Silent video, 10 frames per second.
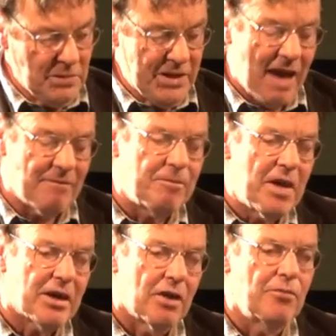And that
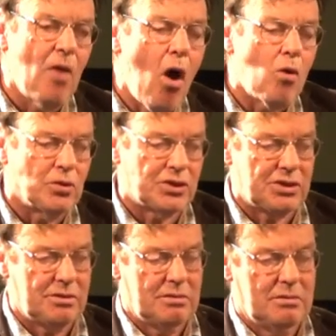figure rose
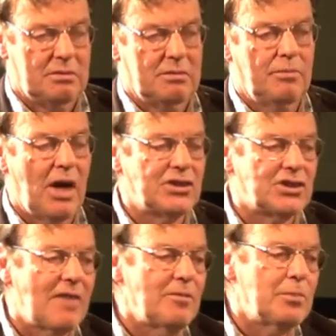by
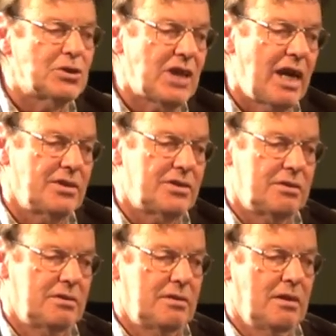seven percent